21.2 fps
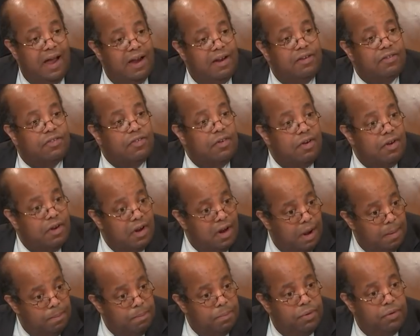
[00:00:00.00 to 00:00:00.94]
highest
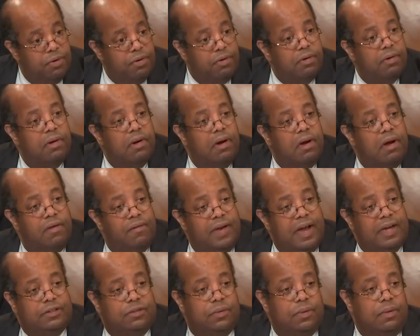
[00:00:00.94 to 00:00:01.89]
number
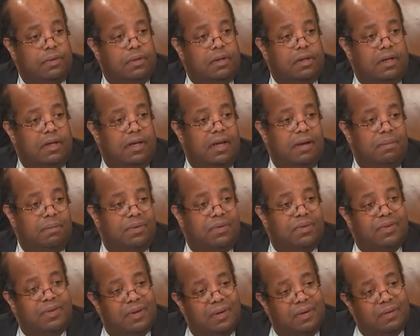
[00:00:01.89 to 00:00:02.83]
of actual claims.